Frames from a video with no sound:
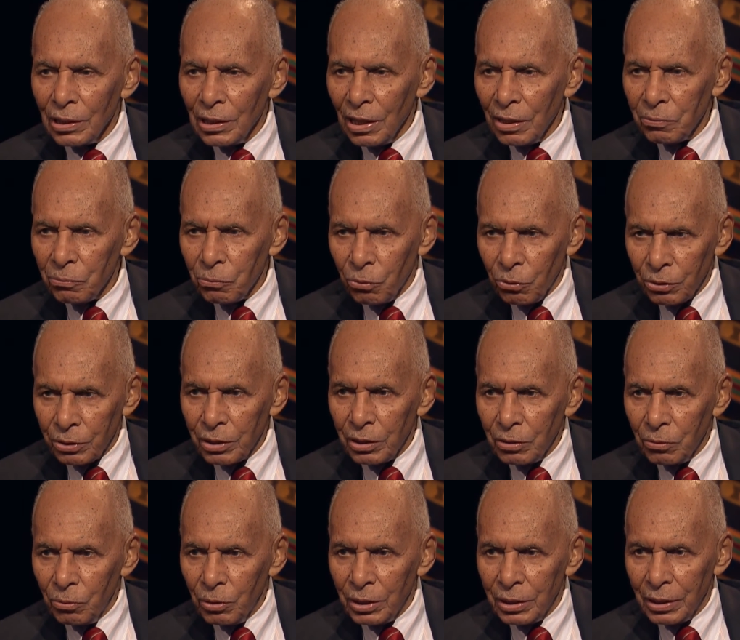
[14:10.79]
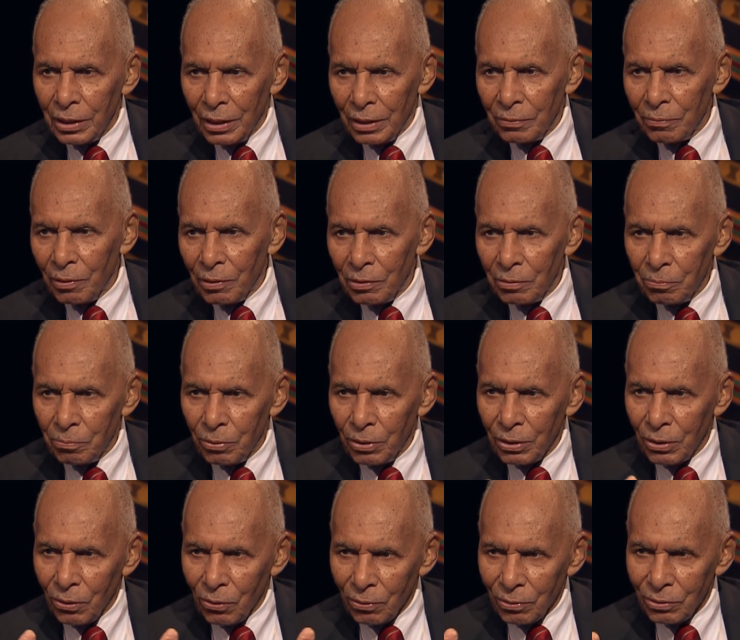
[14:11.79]
networking weekend where you
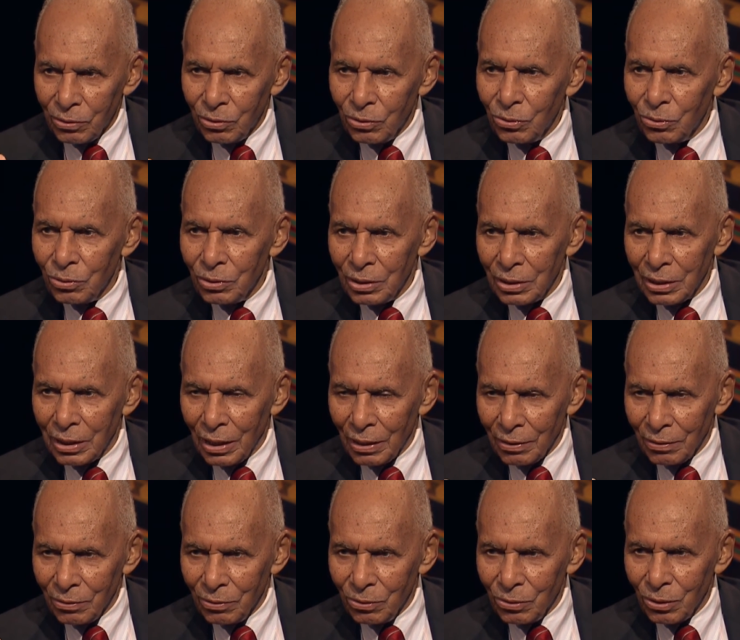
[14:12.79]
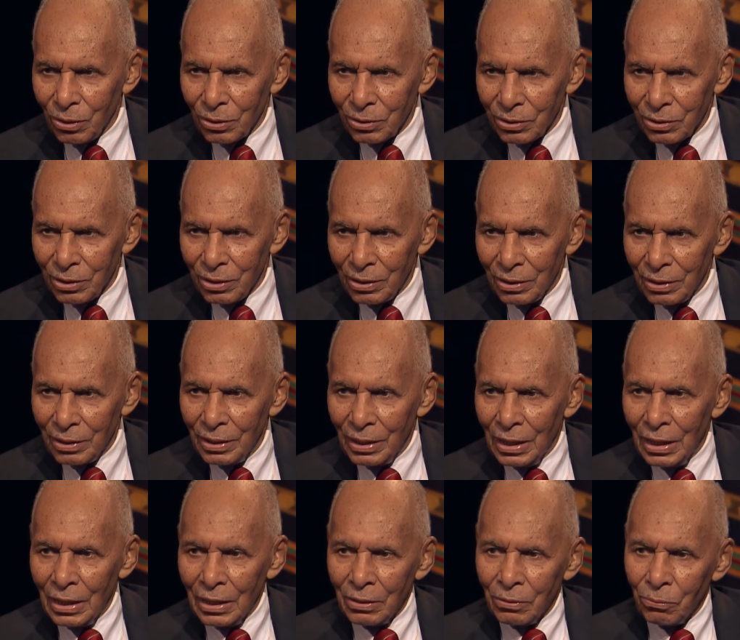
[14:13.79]
bring all these students together in New York City
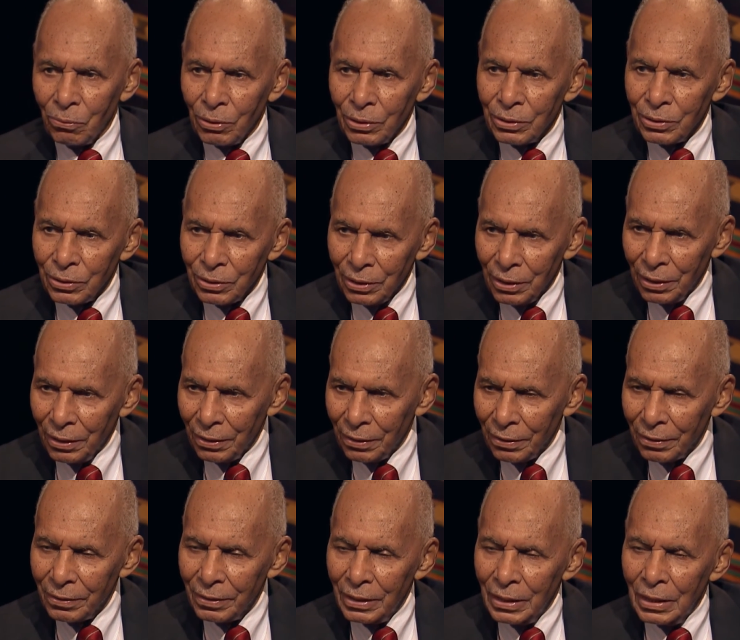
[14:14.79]
once a year.